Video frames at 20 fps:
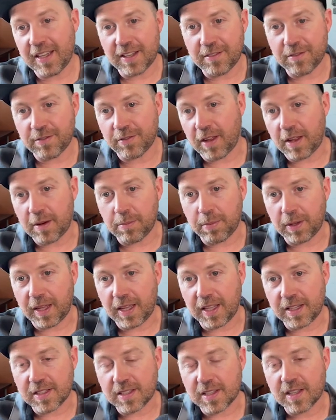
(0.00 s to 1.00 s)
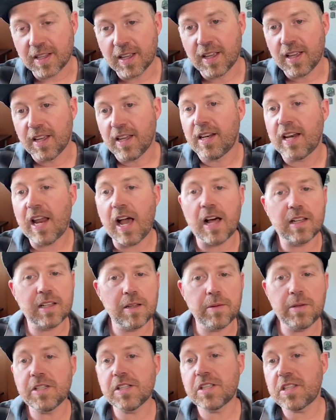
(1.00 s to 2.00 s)
in Floodplains. Now,
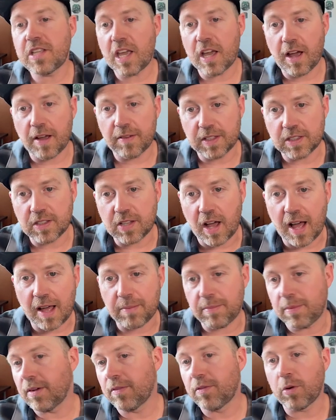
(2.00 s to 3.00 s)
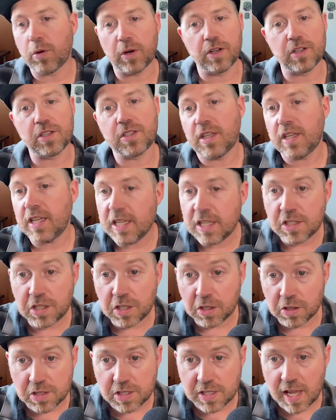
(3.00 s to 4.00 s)
let me just say off the top, of course,
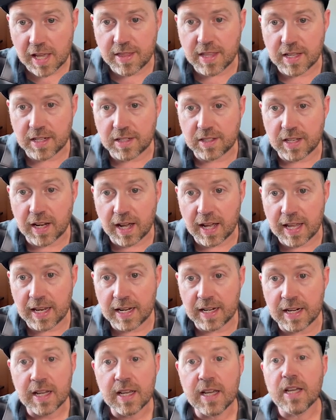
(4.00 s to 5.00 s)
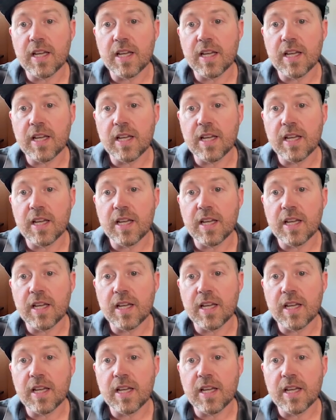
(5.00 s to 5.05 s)
easier said than done.